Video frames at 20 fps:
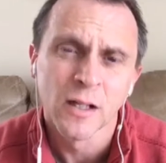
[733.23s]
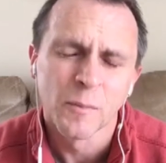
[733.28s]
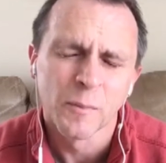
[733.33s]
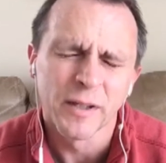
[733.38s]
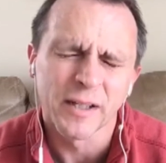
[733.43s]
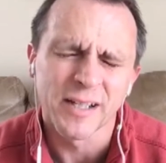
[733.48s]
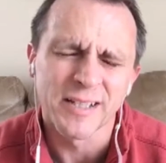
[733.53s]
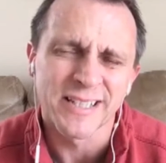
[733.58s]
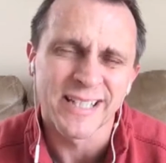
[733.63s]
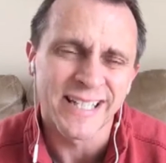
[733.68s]

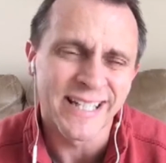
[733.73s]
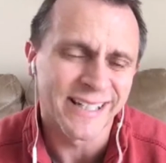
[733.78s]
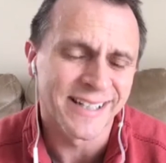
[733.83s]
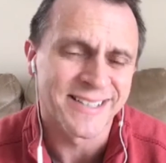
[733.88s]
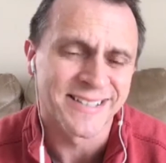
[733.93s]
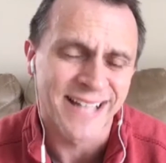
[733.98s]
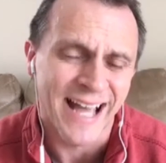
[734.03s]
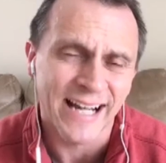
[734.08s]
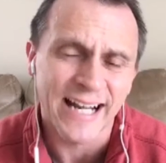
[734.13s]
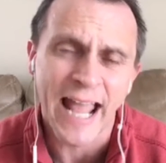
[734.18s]
because he does
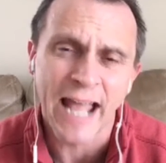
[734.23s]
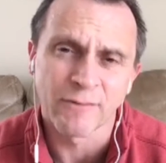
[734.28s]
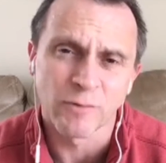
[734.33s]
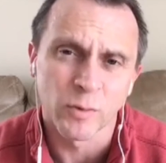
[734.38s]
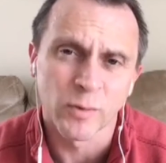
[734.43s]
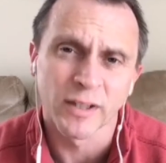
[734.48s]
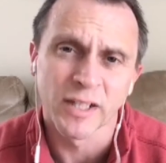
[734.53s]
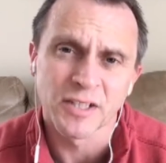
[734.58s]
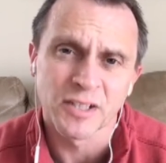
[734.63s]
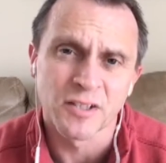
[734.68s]
not have a
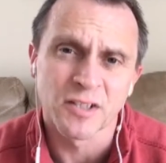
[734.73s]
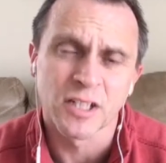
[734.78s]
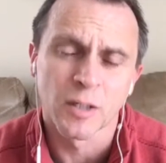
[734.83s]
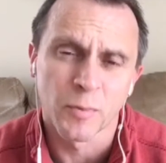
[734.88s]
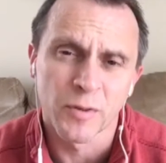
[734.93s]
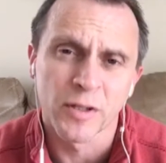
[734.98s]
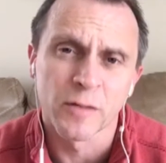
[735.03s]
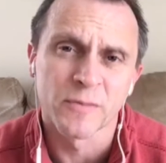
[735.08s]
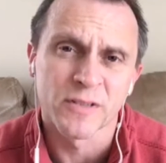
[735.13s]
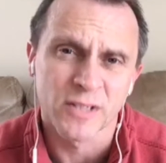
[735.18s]
relationship
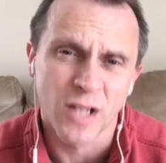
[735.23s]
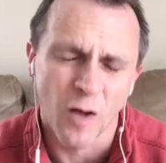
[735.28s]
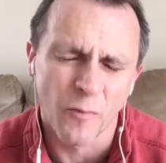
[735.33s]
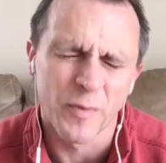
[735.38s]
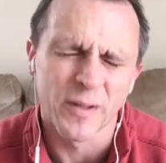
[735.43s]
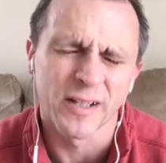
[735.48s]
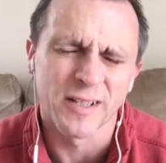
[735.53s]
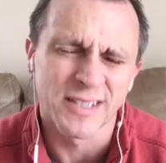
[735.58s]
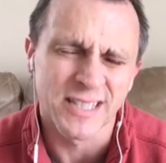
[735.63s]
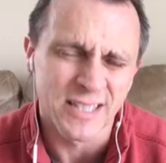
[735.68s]
with himself,
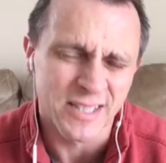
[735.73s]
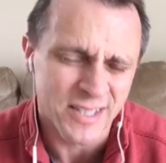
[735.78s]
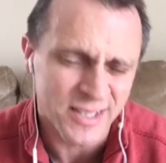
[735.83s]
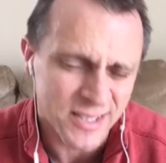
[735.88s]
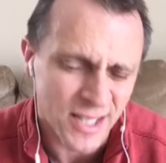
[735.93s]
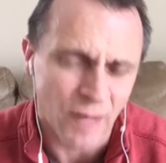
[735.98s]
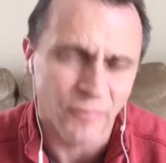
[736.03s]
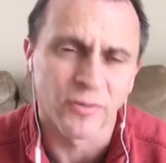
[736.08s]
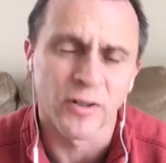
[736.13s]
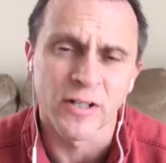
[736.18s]
because he's
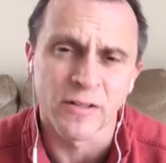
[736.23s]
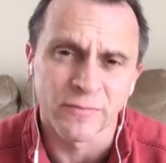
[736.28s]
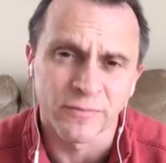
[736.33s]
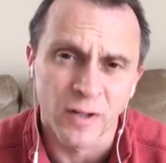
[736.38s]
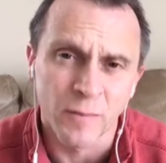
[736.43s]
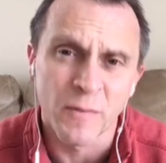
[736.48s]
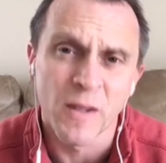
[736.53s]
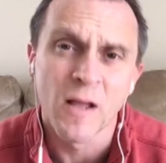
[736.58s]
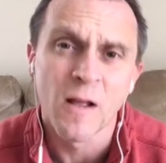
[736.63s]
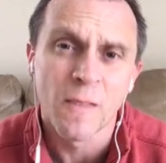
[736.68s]
suffering
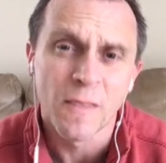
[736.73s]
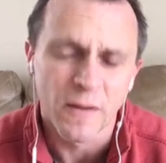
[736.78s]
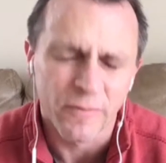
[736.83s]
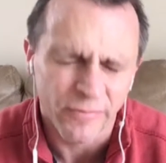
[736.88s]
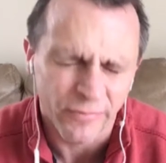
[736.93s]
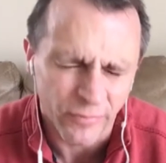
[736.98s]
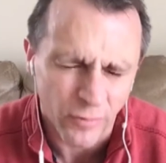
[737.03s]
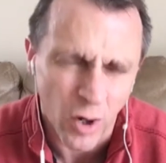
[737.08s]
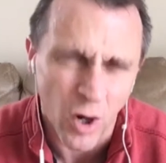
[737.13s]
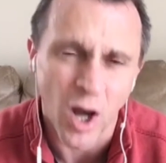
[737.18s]
from the
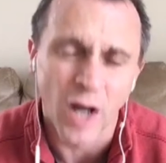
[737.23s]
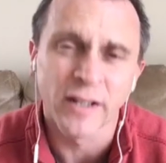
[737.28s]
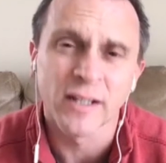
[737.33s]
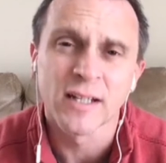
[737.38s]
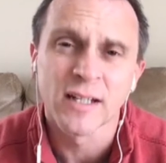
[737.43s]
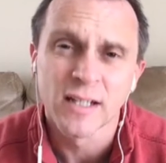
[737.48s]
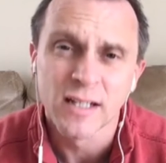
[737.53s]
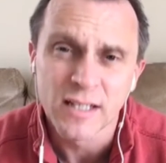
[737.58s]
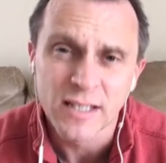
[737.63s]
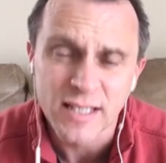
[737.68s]
fraud
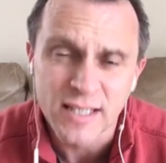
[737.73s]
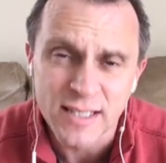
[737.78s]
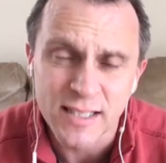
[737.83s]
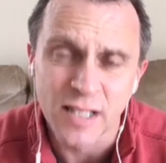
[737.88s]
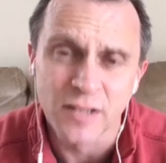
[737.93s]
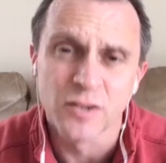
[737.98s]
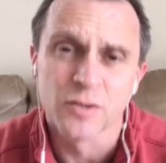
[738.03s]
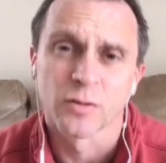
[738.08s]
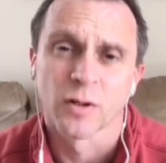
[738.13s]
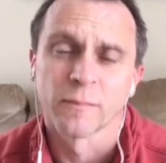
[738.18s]

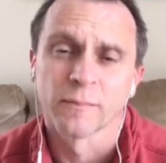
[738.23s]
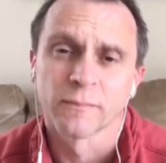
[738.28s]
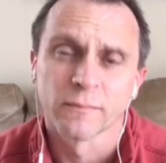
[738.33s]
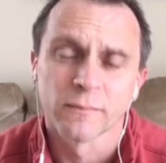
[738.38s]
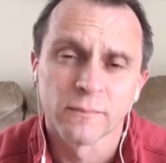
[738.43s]
syndrome.